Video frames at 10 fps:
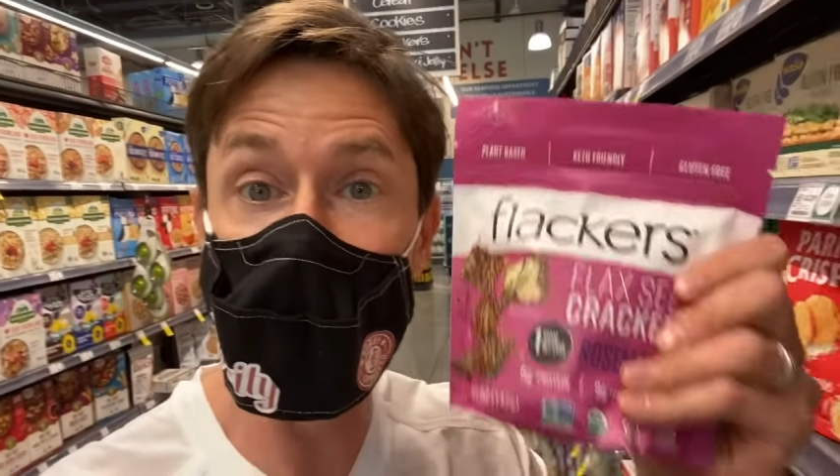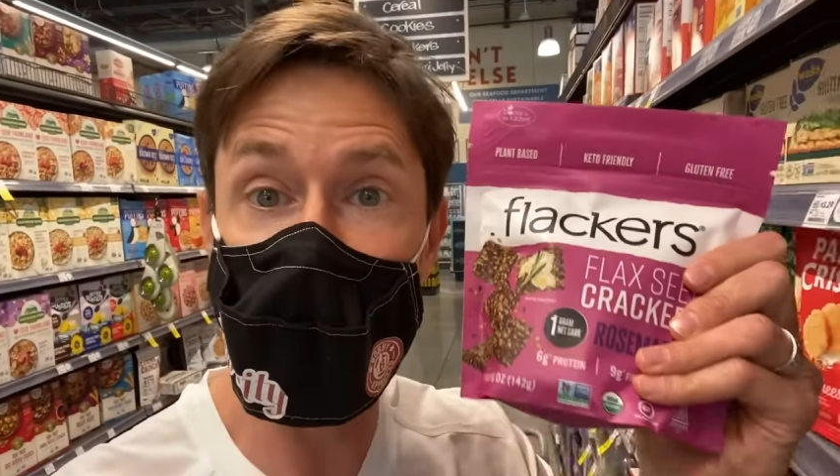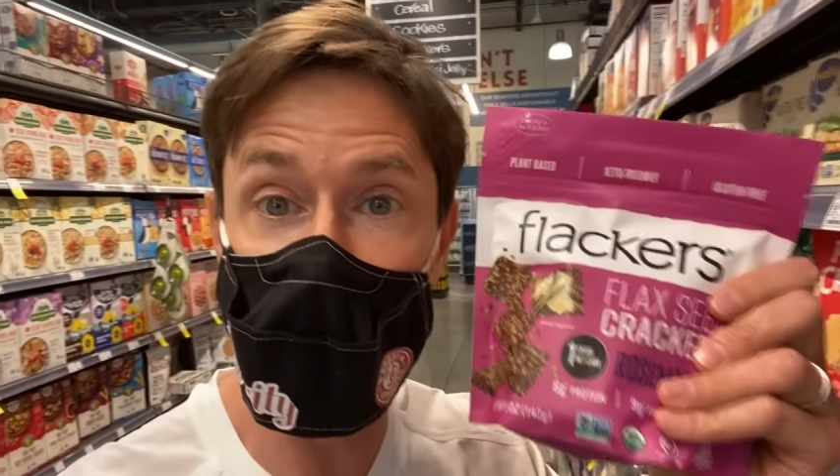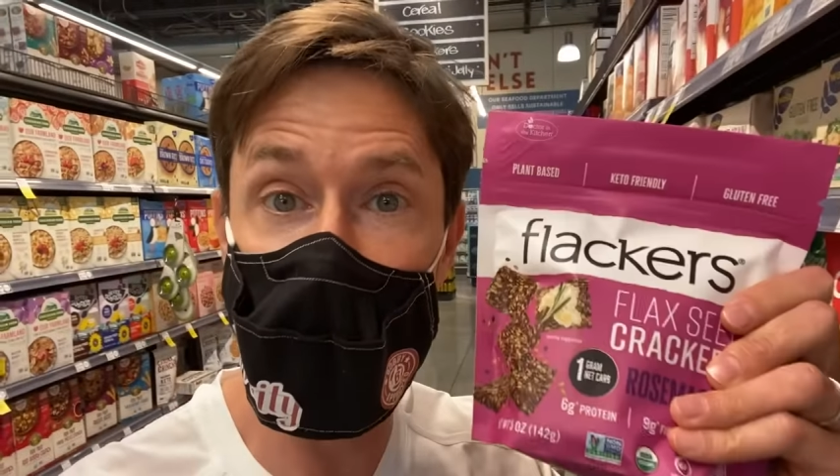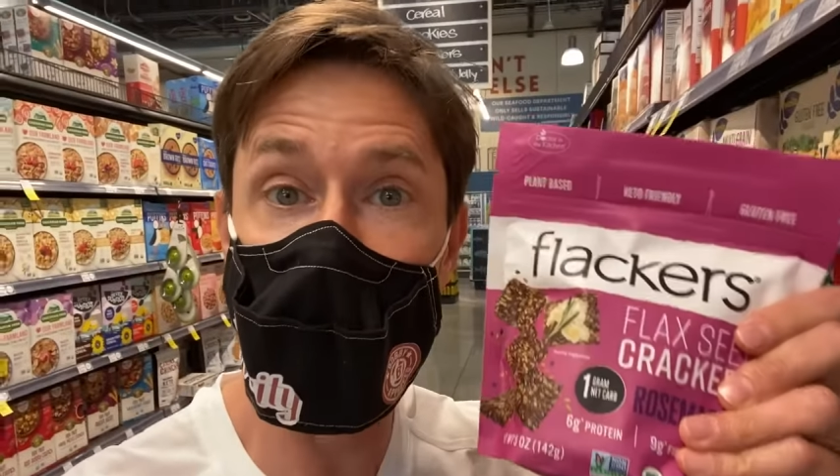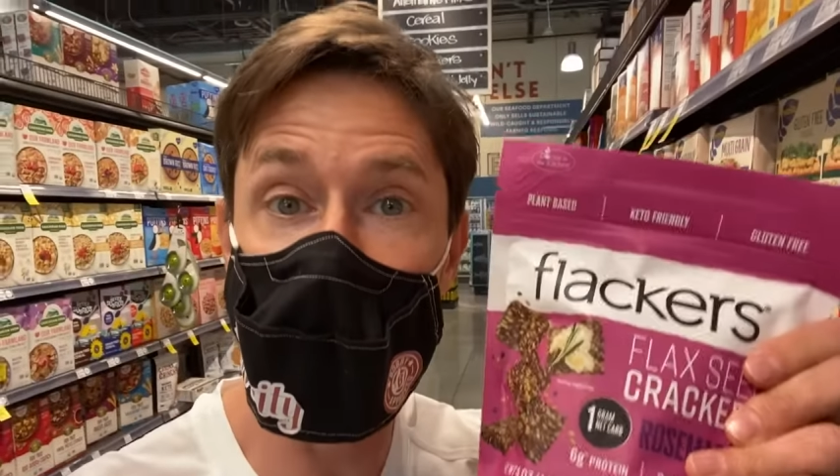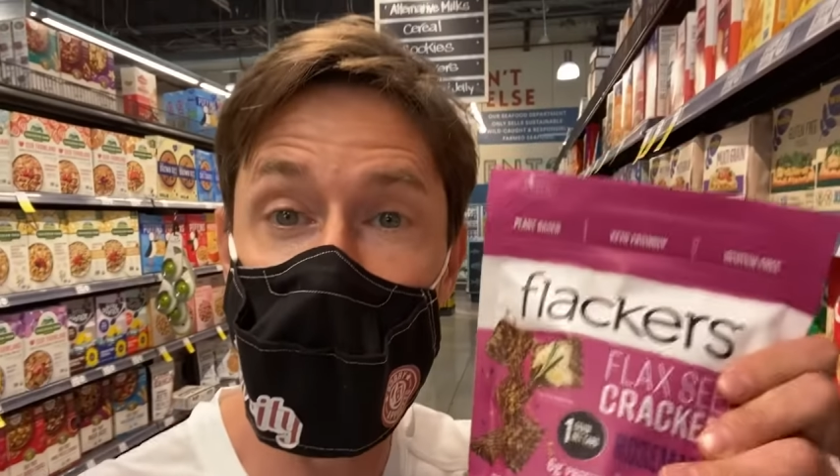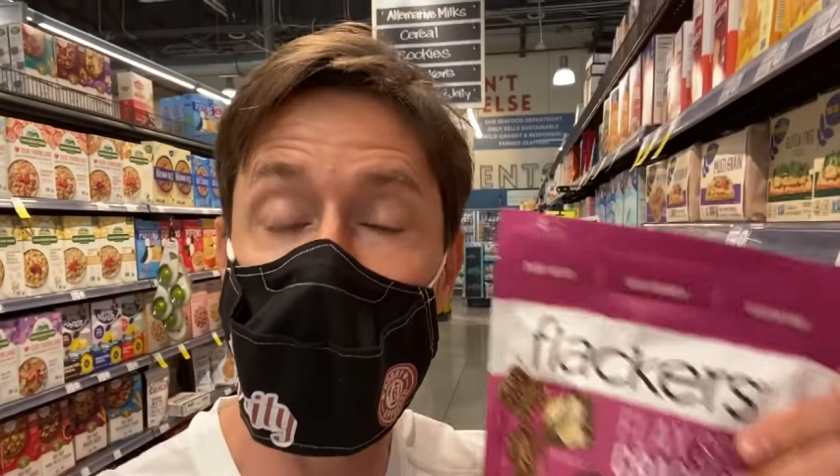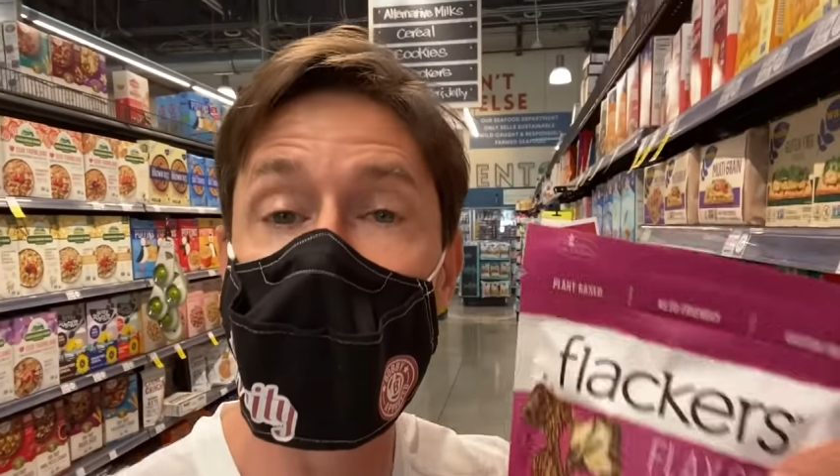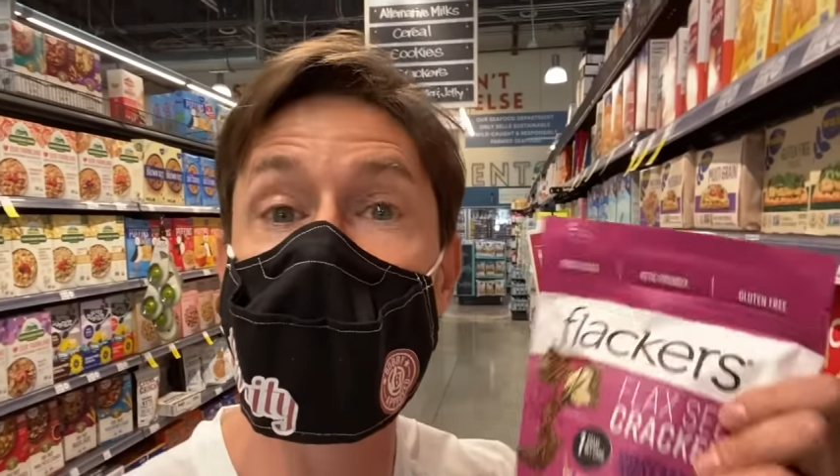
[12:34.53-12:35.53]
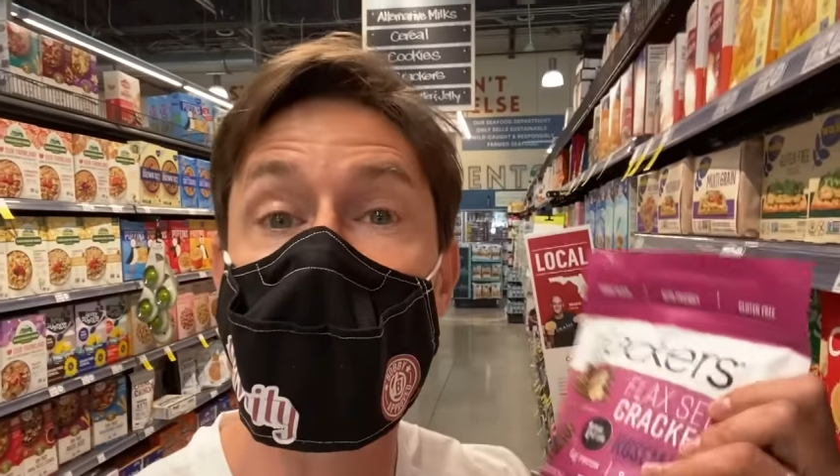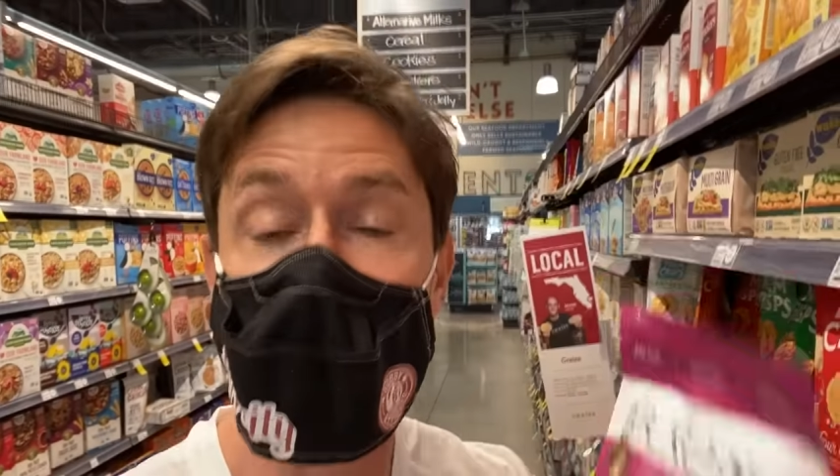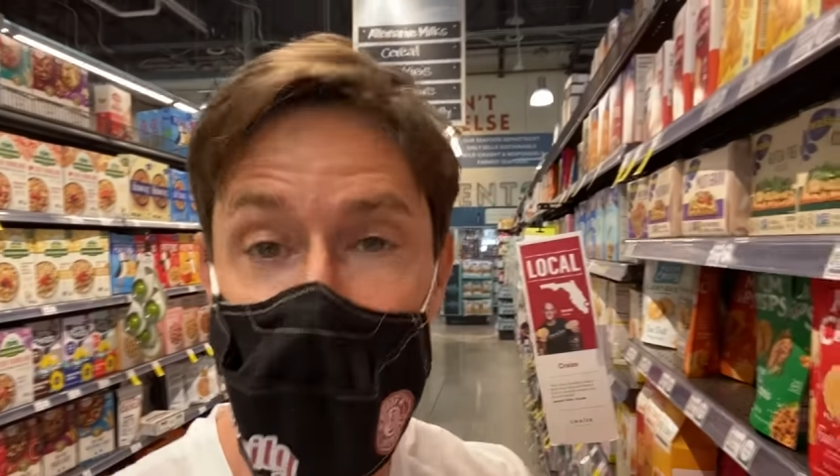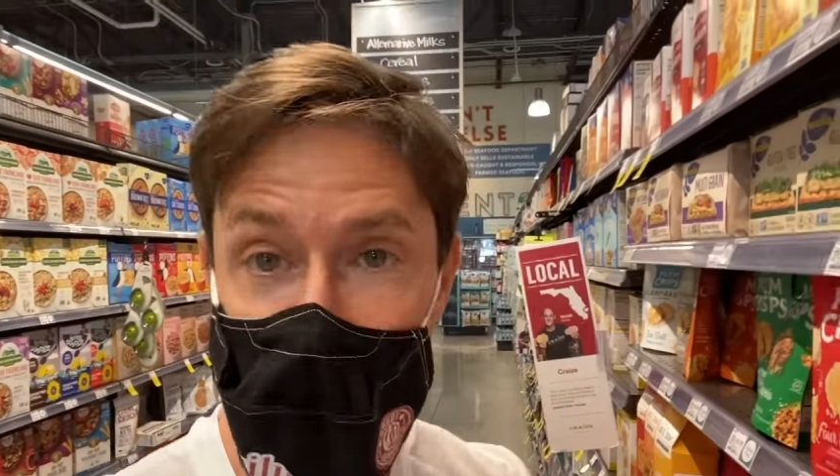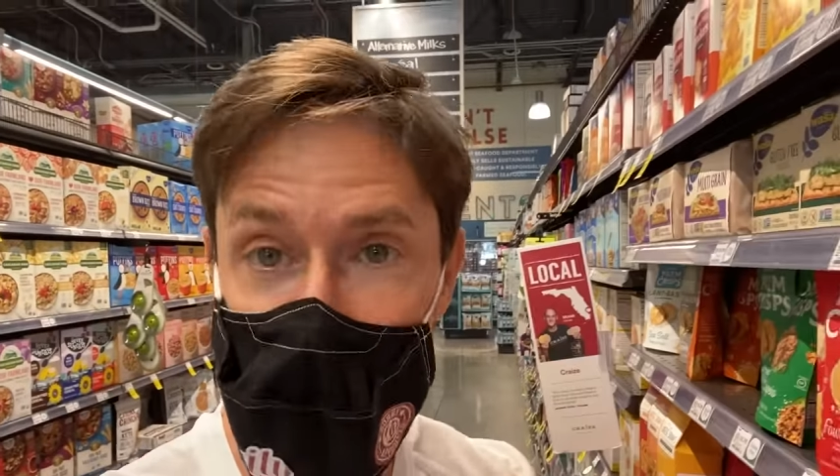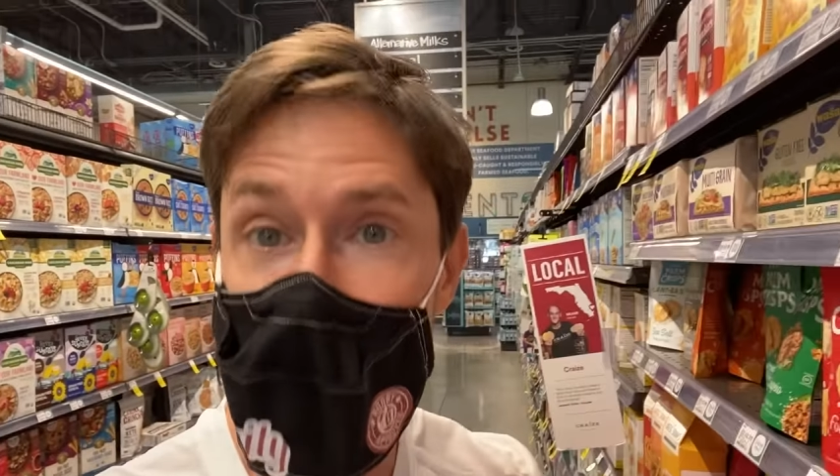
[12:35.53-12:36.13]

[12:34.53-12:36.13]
skin-friendly snack.